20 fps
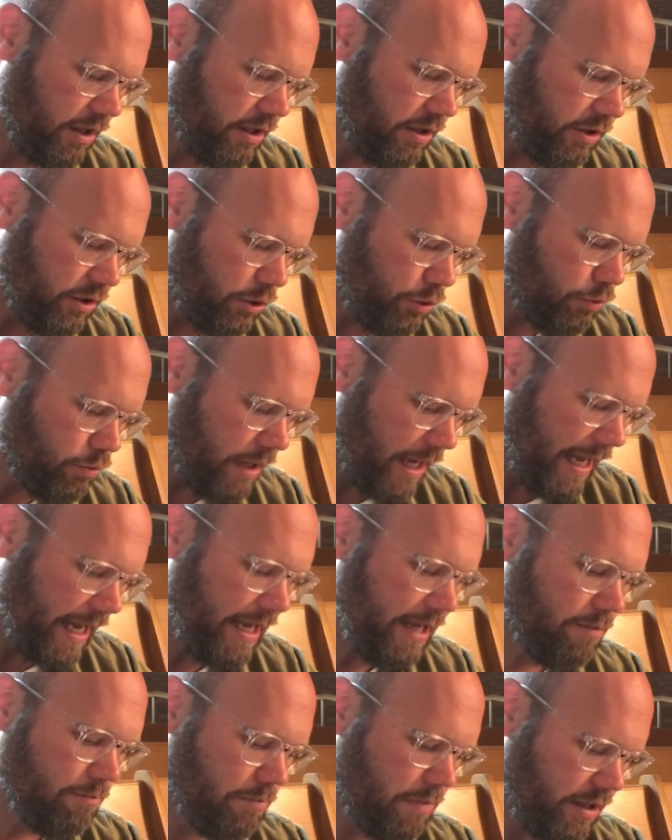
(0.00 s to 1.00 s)
You
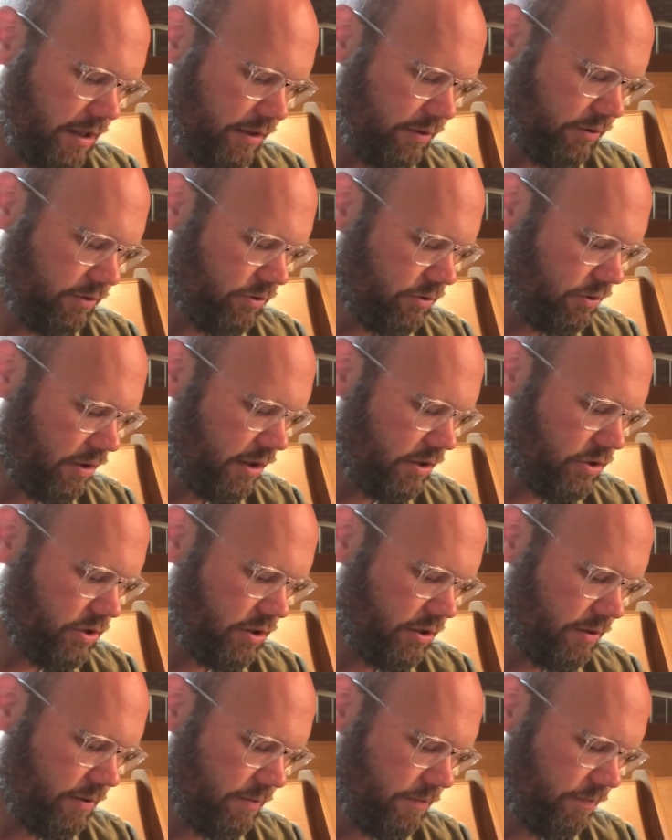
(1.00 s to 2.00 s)
hate my
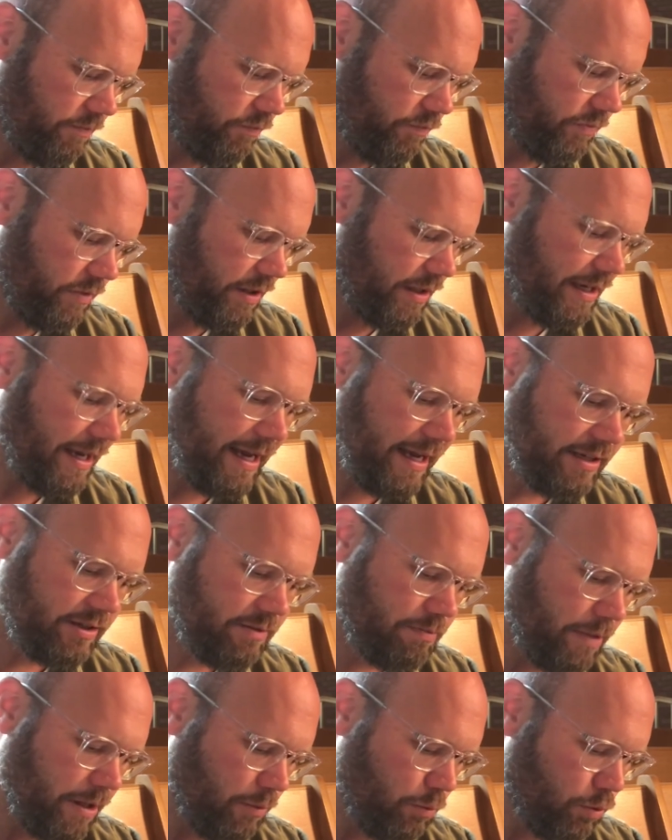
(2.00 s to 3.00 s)
instruction and
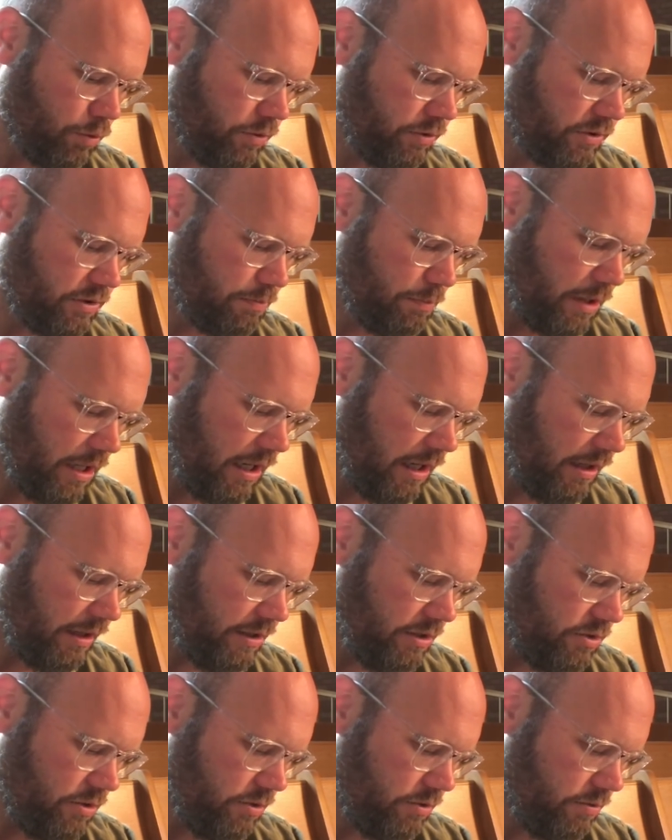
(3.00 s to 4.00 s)
cast my words
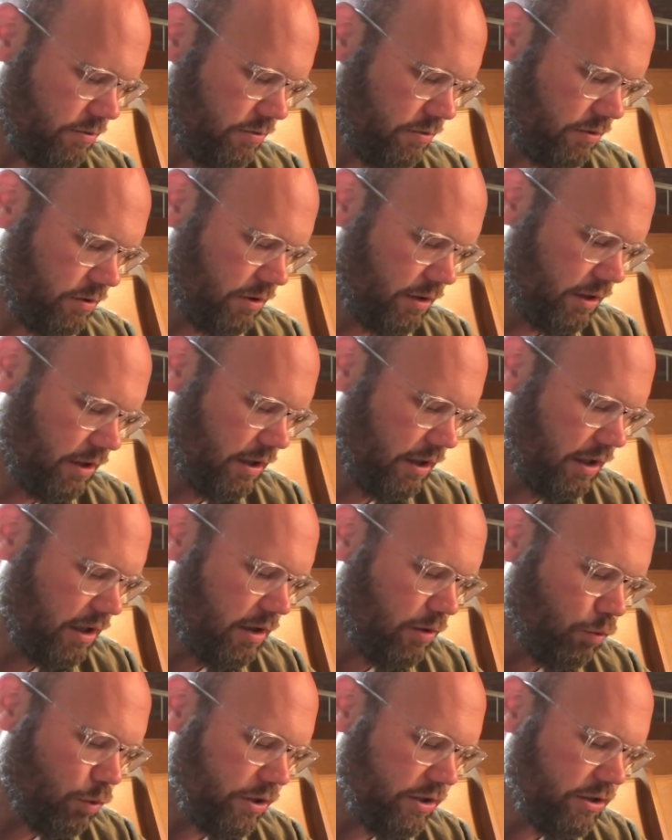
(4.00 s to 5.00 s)
behind you.
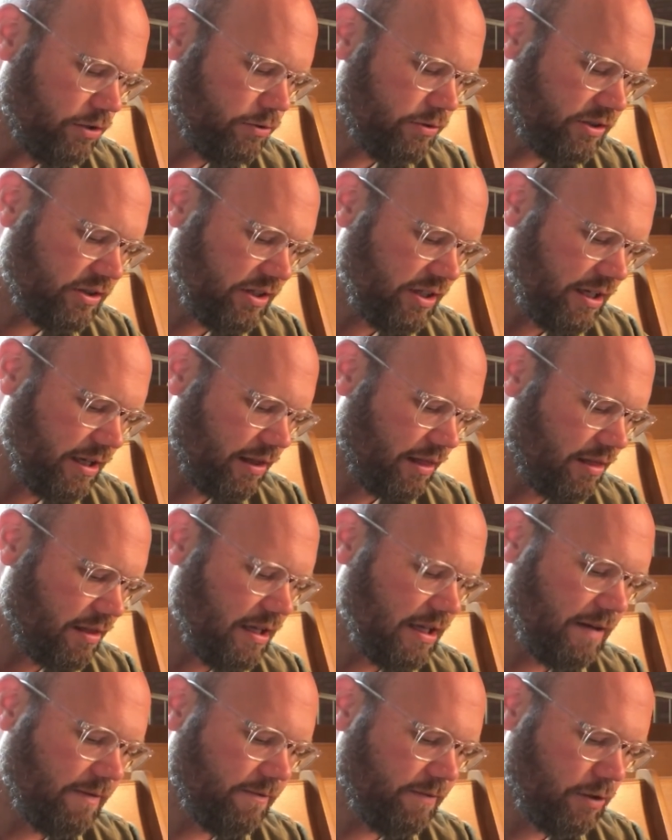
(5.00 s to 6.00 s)
When you see a
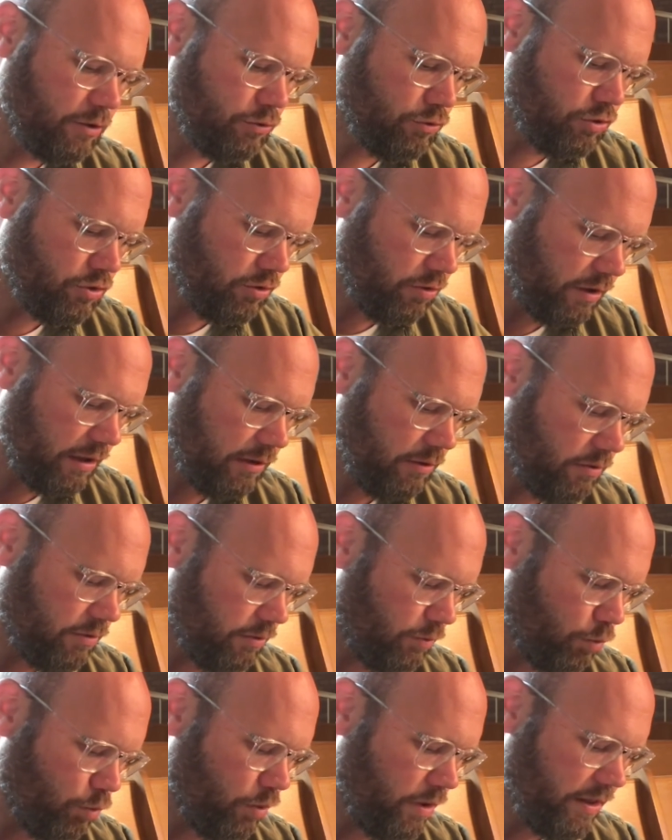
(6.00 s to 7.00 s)
thief, you join
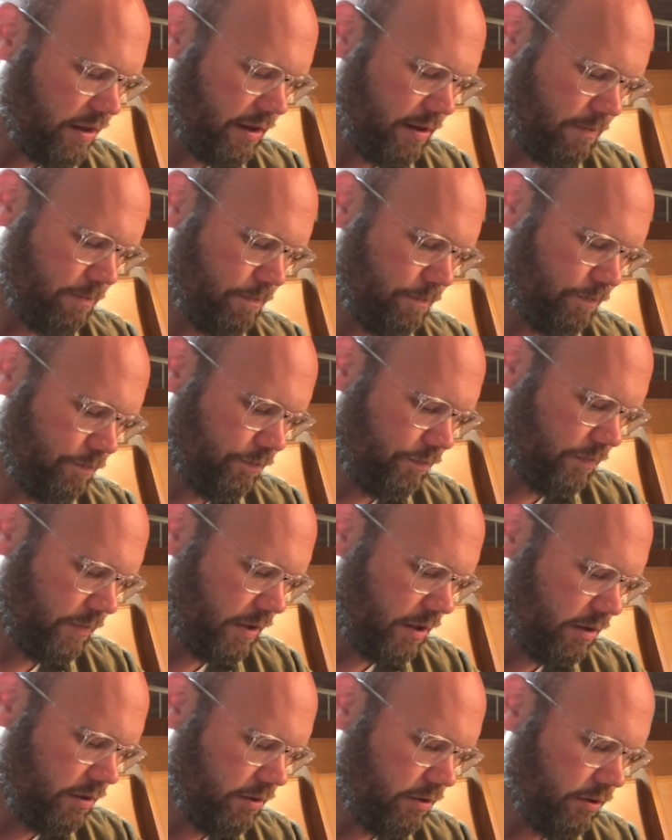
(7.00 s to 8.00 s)
with him.
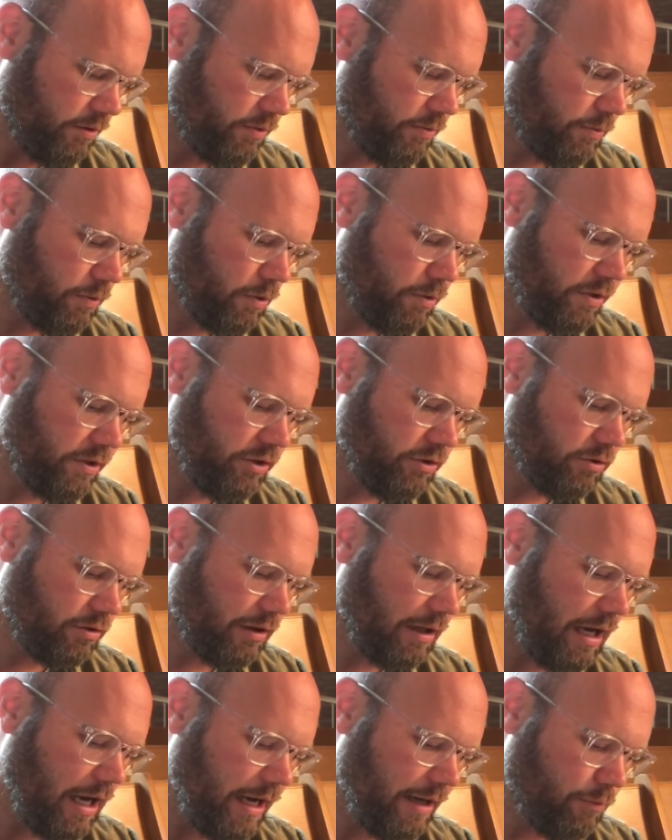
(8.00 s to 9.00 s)
You throw in your
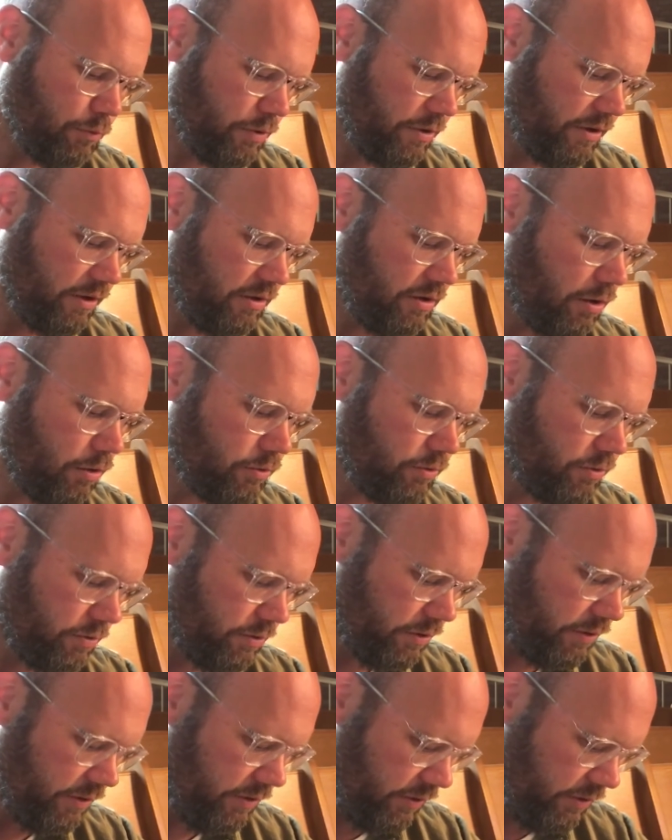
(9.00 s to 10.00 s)
lot with
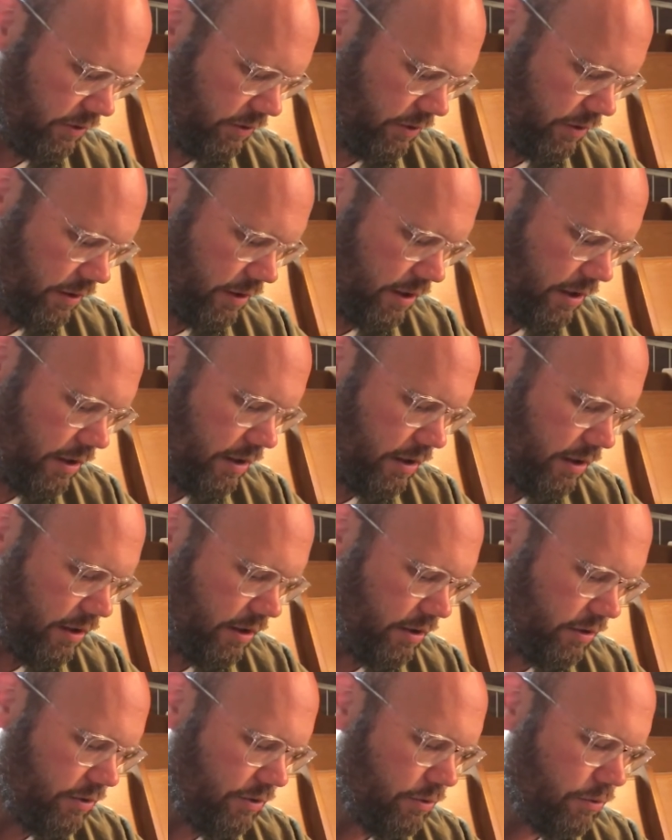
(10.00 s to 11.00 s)
adulterers.
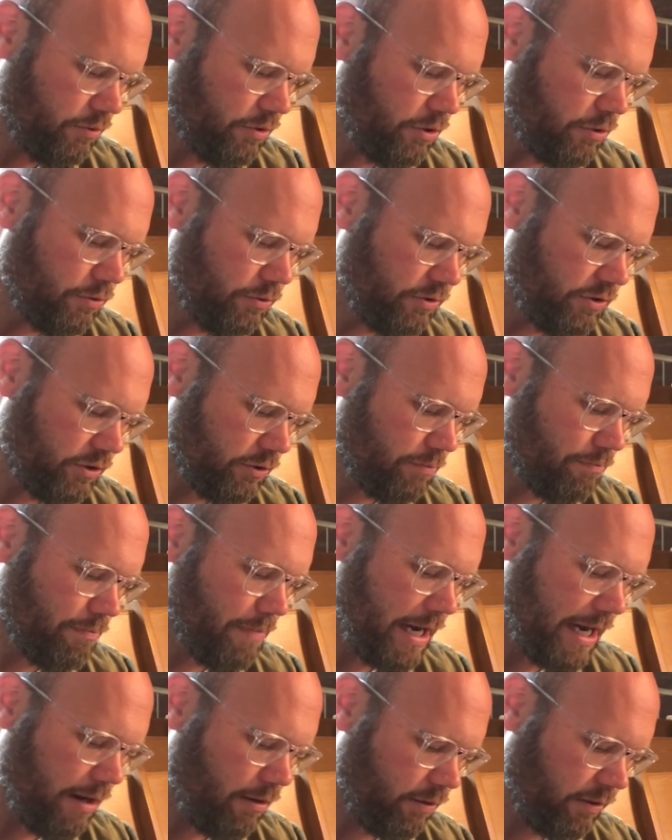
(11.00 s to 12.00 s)
You use your
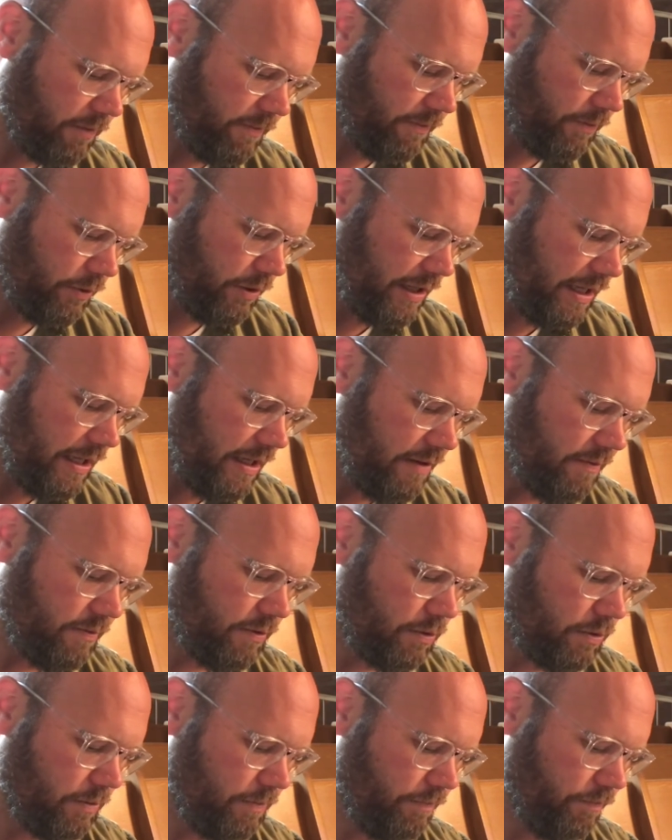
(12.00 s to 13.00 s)
mouth for
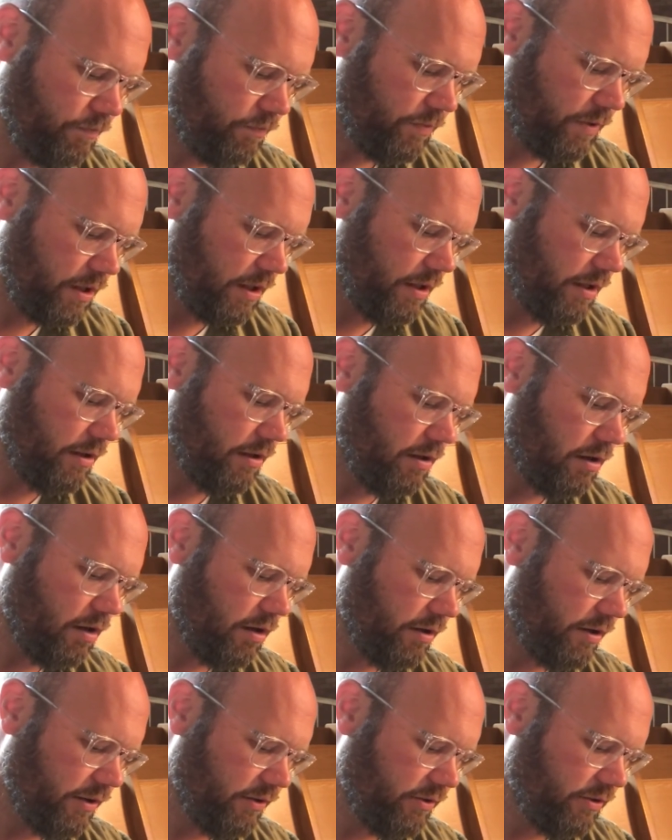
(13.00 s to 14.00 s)
evil and
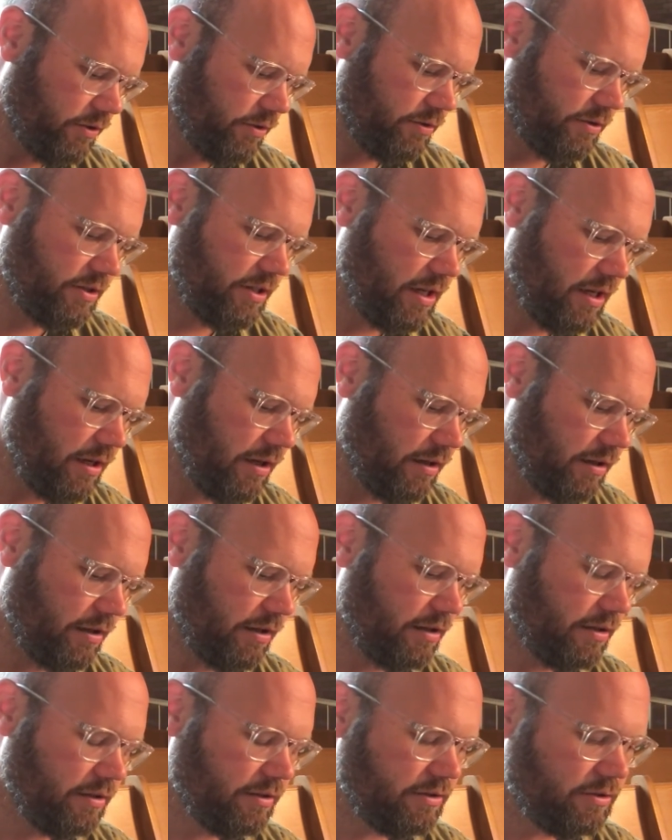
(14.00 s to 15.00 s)
harness your tongue
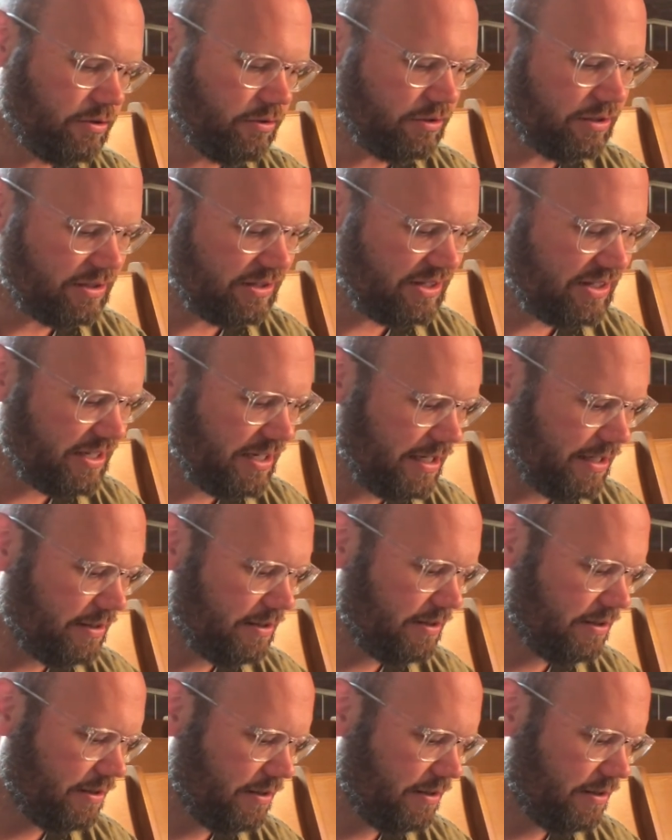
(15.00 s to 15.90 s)
to deceit.